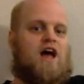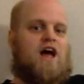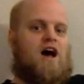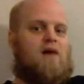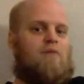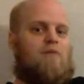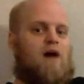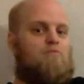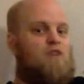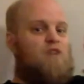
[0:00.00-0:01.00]

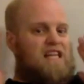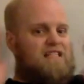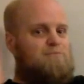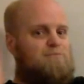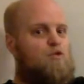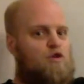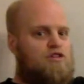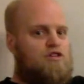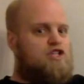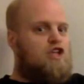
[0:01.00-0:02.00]
Bob, it is important
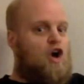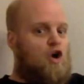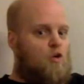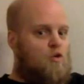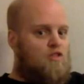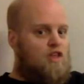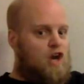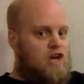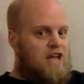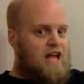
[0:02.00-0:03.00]
to know that our
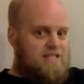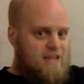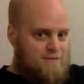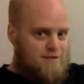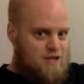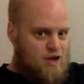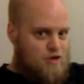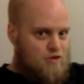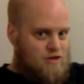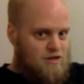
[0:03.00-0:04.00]
next
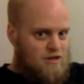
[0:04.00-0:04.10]
episode